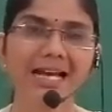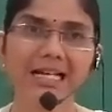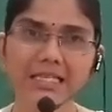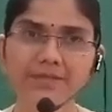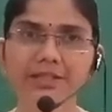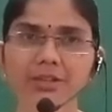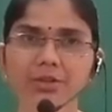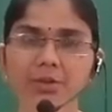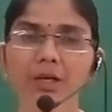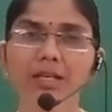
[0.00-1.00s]
As we
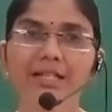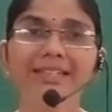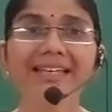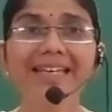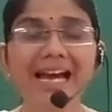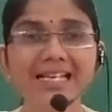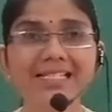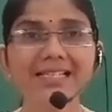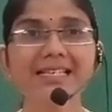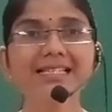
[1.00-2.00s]
know, the
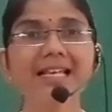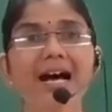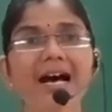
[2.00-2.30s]
gases